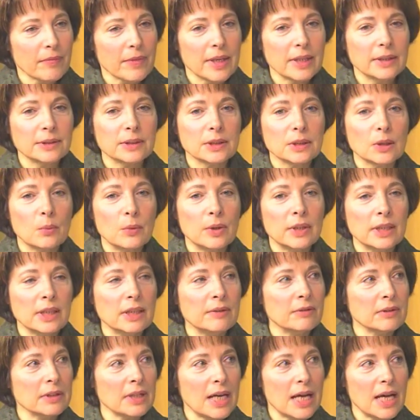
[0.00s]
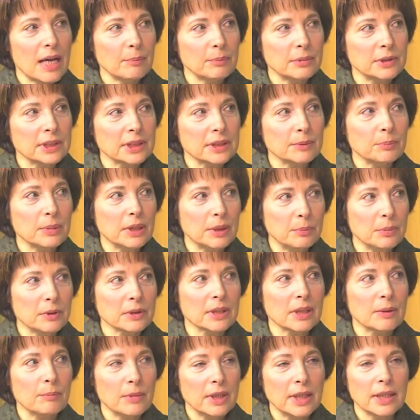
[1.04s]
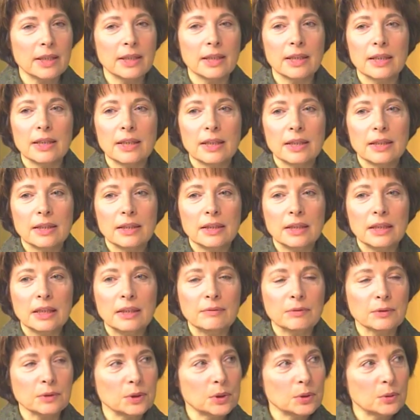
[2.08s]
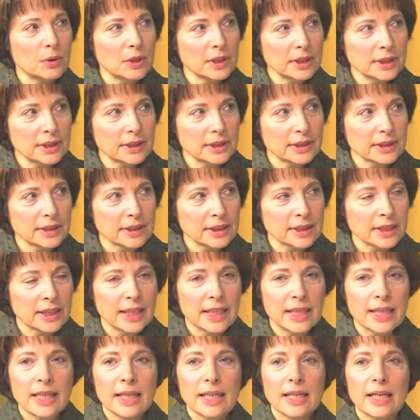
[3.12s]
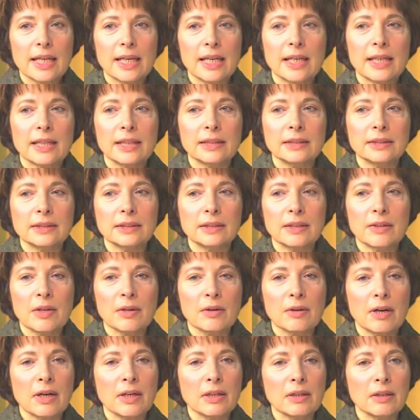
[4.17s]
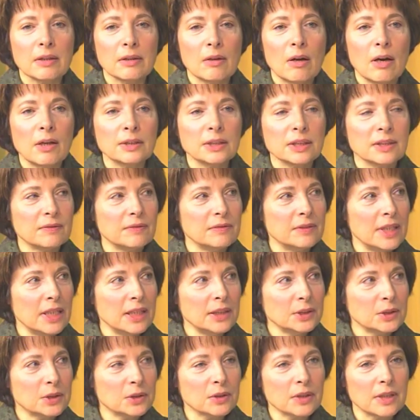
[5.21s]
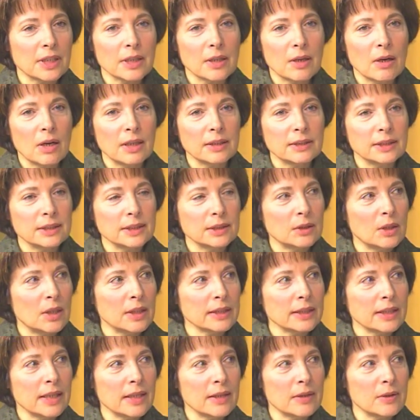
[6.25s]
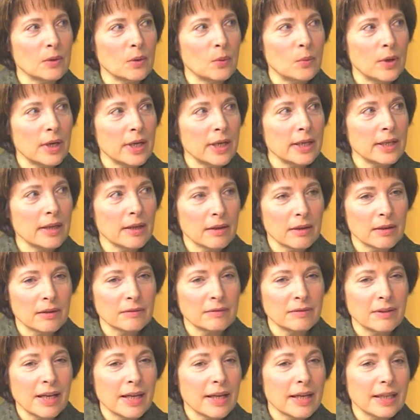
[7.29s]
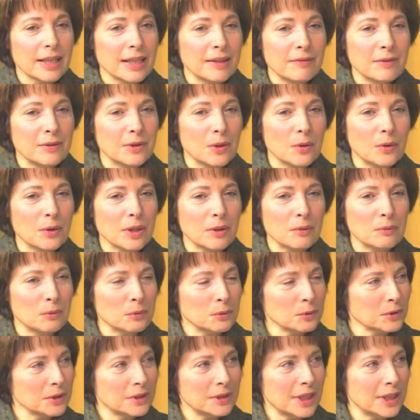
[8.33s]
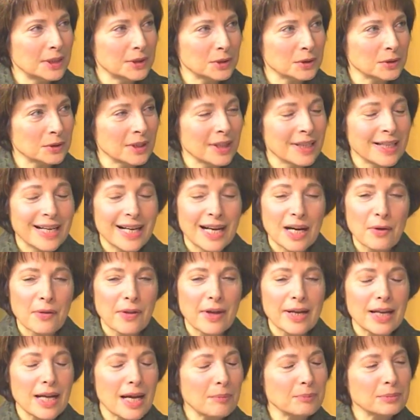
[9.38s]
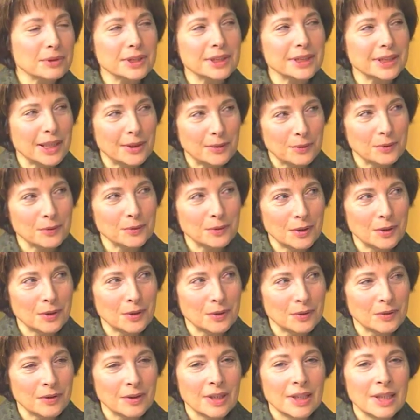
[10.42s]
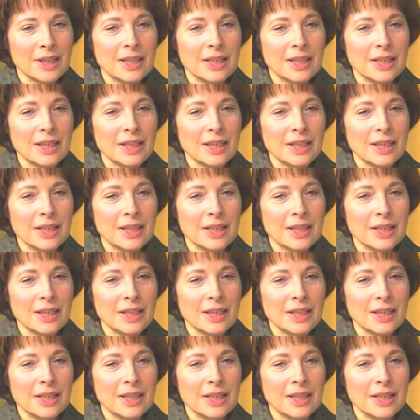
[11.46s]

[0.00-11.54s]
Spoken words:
And so when evil happens, people can make evil choices. And there are laws of nature that God does not get in the way of, even though He rules nature. How that happens, I don't know.